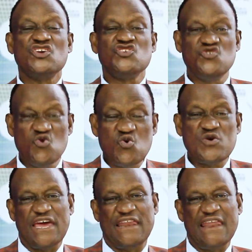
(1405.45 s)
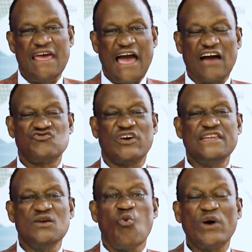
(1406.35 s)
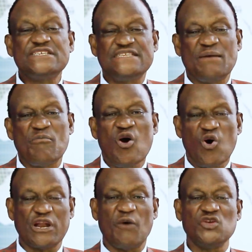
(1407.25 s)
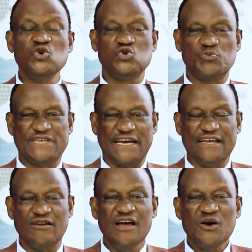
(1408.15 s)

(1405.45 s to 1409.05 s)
you can actually watch them on our YouTube channel,